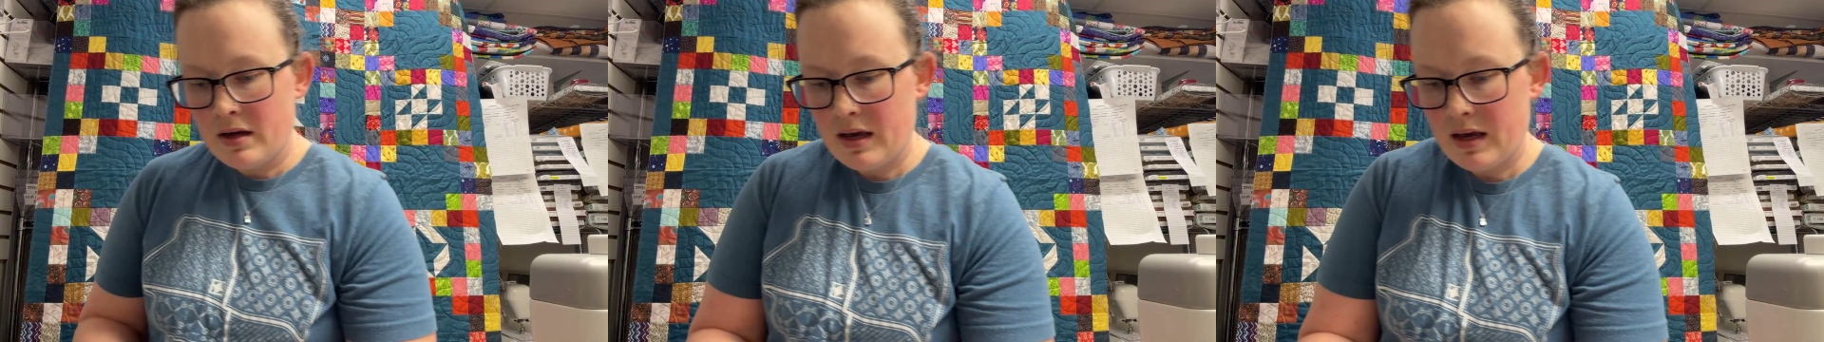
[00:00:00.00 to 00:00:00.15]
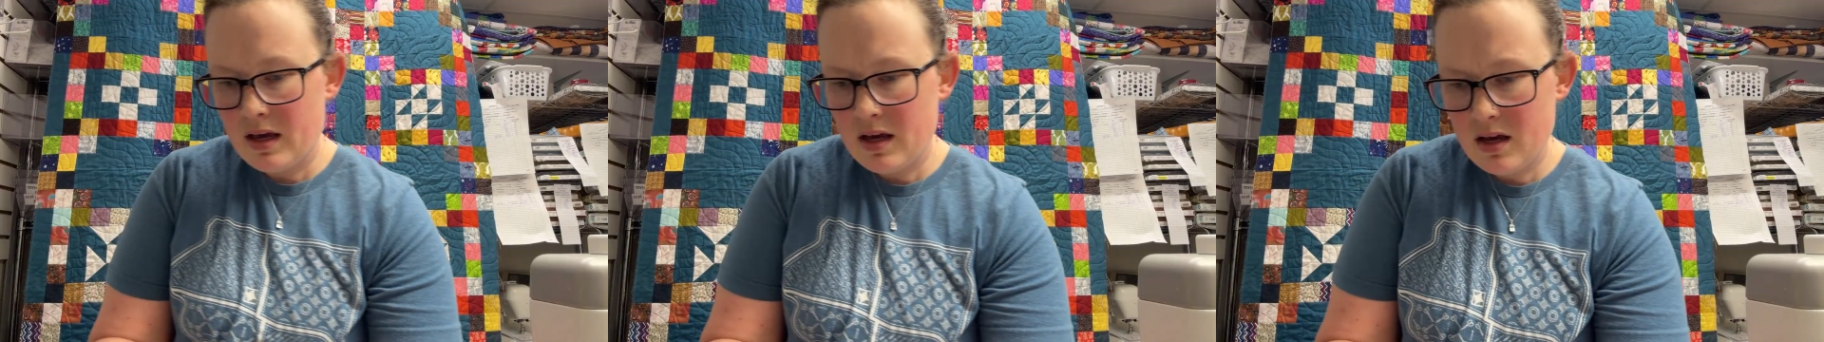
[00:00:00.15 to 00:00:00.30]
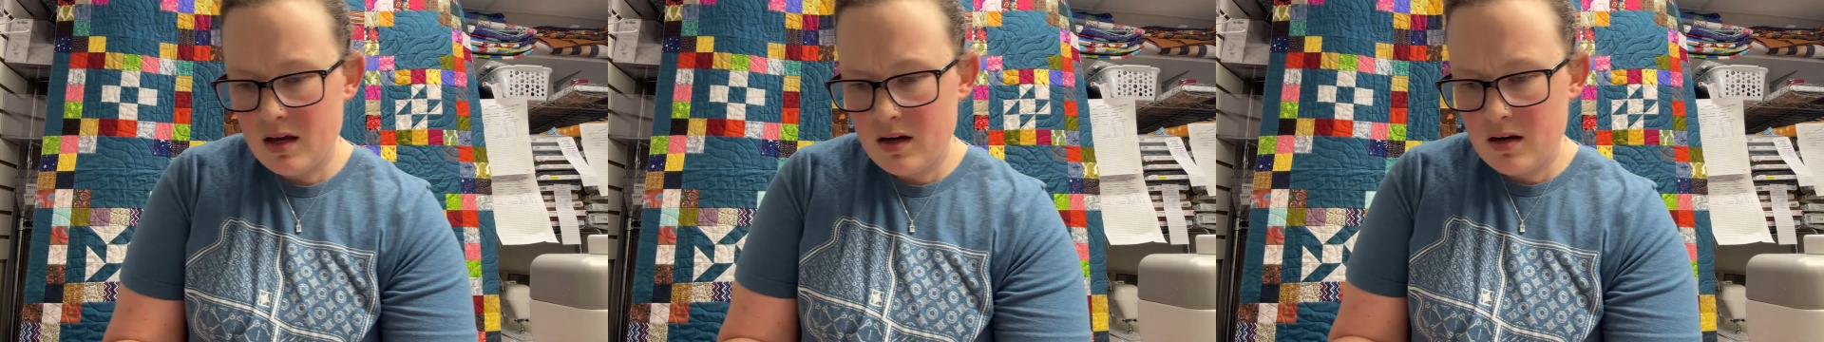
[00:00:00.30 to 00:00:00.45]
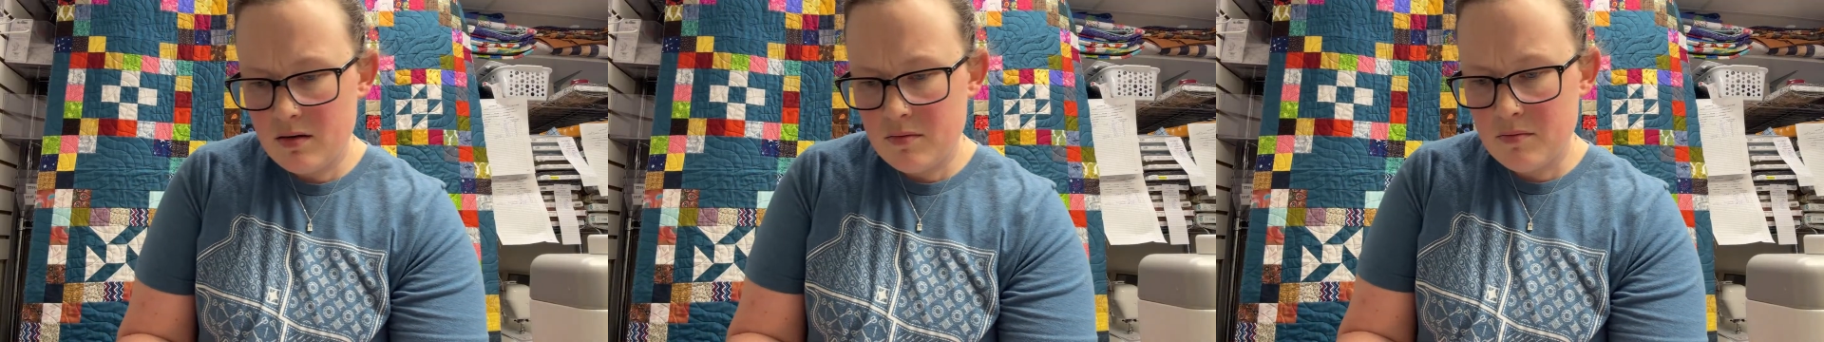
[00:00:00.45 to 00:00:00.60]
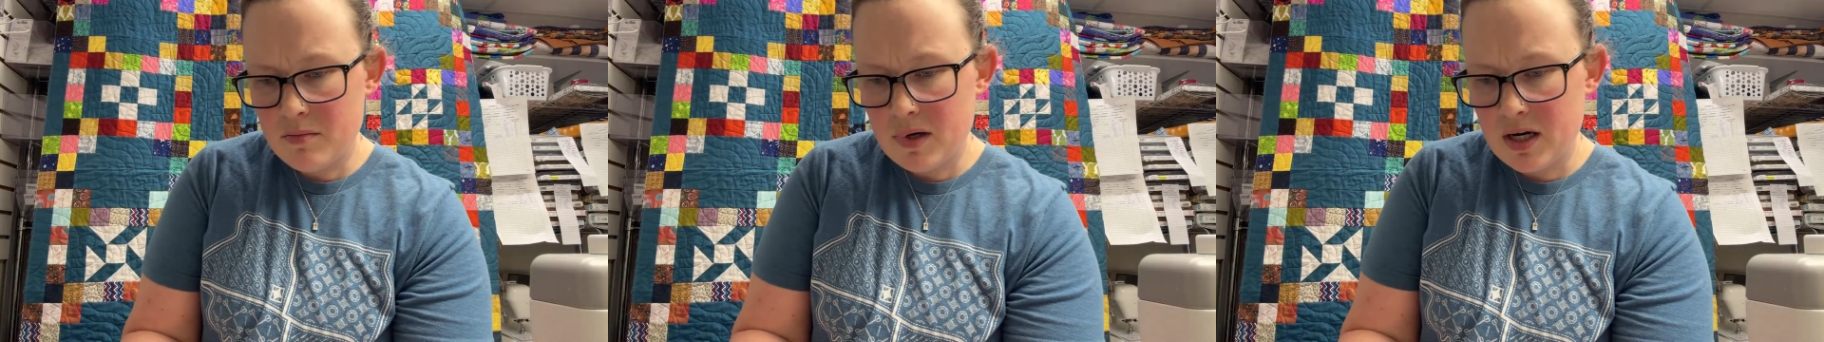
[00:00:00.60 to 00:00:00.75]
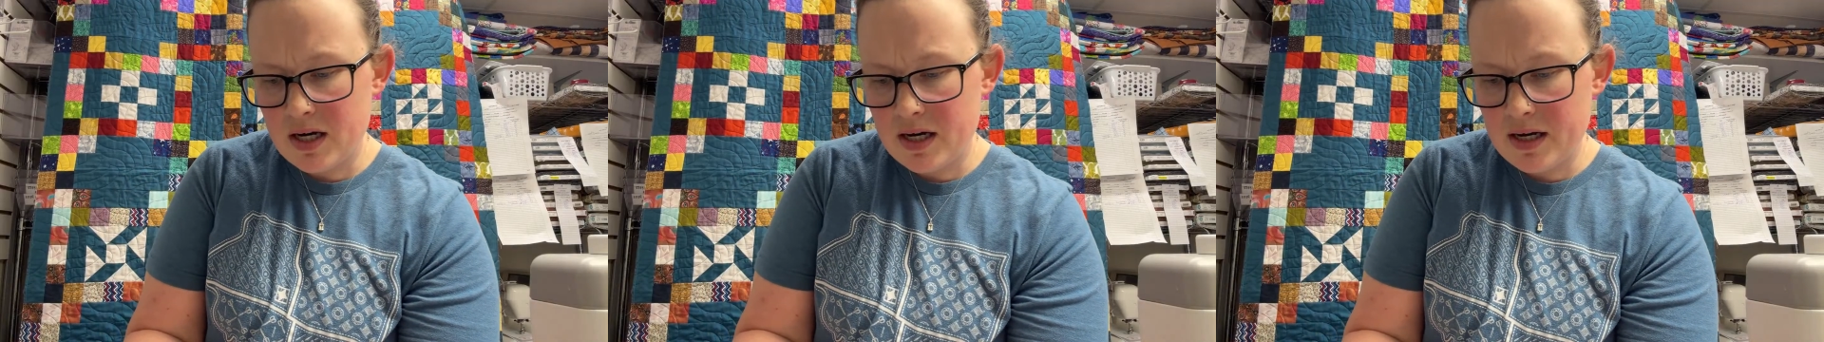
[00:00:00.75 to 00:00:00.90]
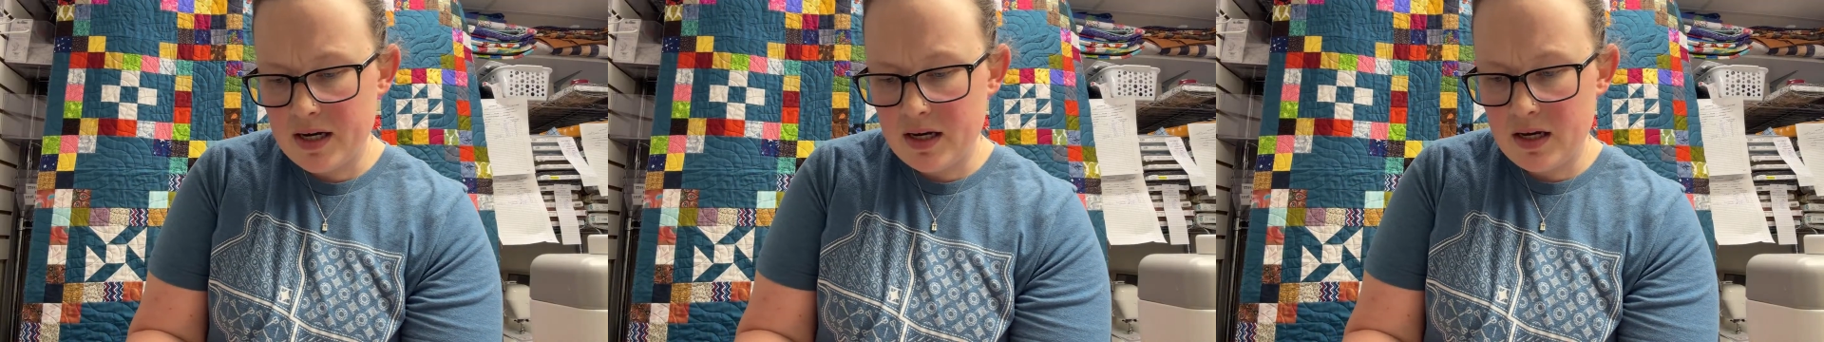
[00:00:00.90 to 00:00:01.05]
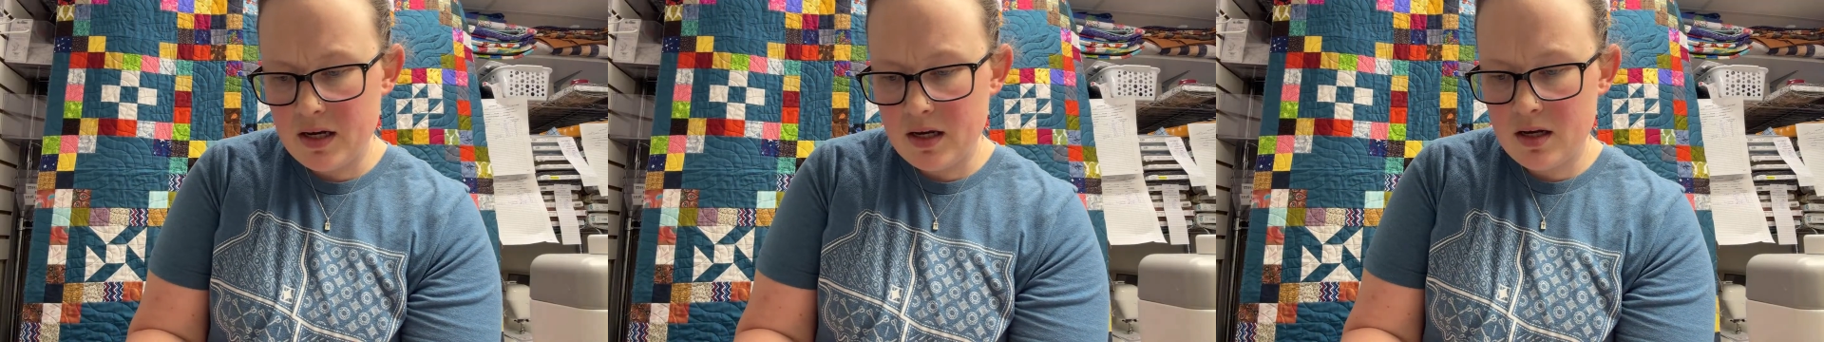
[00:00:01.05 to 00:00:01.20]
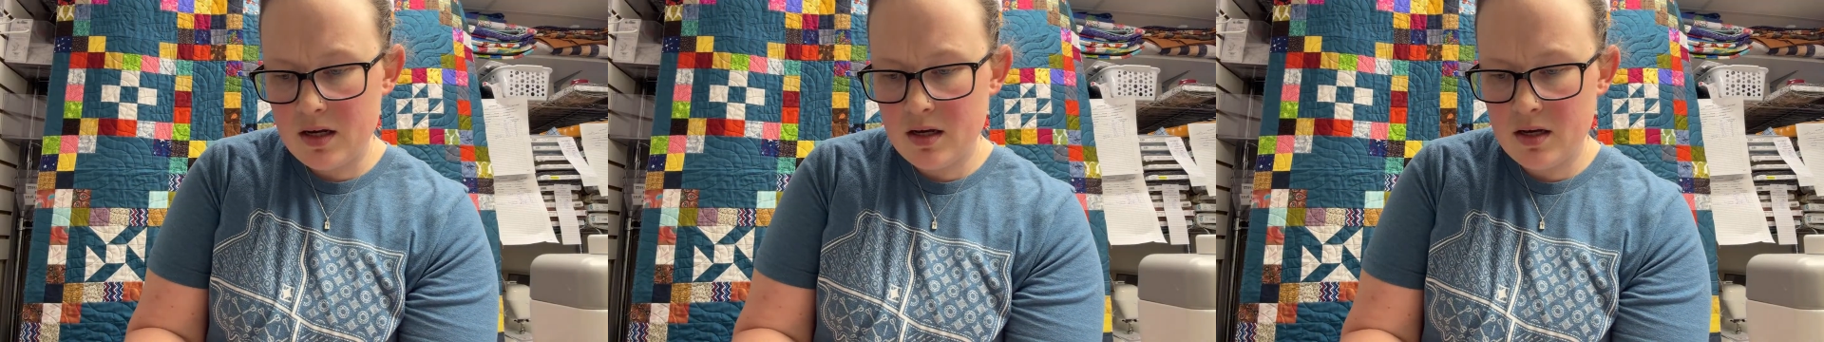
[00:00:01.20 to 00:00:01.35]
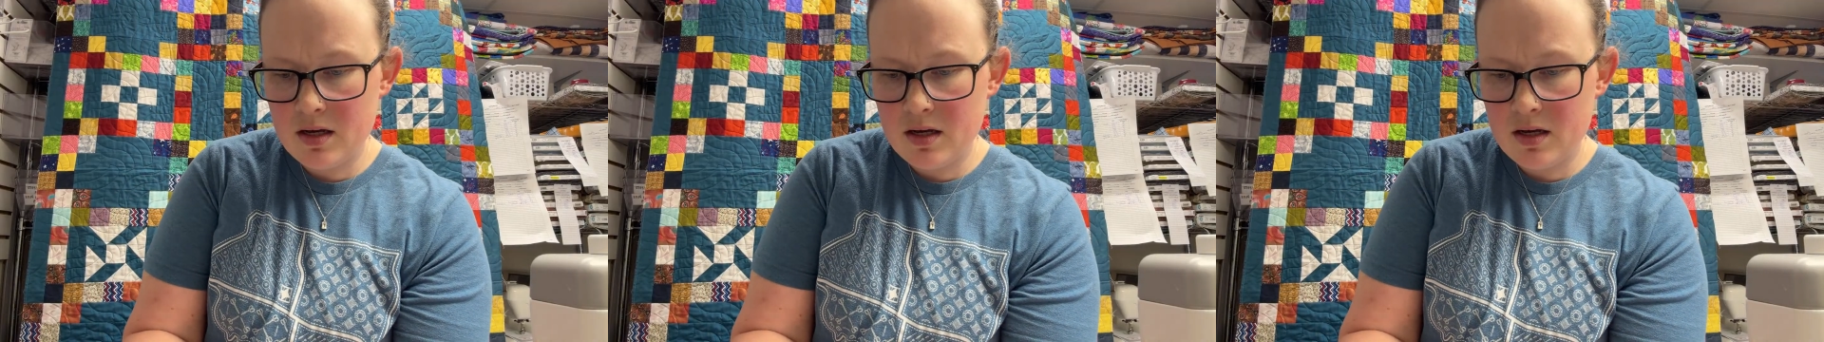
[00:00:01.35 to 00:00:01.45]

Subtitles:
and my,